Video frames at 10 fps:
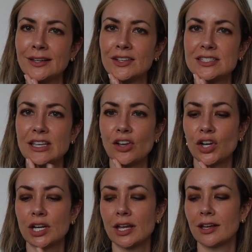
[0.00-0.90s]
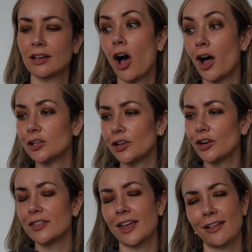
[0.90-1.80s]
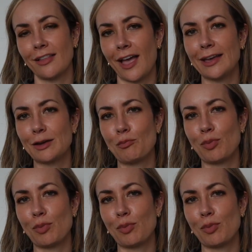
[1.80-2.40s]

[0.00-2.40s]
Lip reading: see a good color that I like.